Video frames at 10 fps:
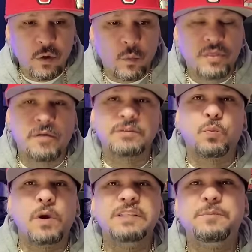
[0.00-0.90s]
Well, there was
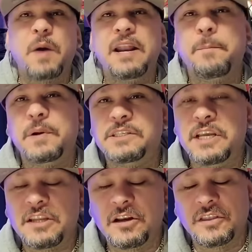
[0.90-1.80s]
one spot in
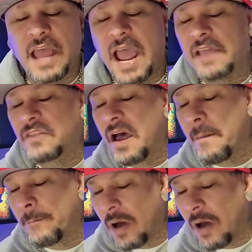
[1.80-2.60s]
particular that had the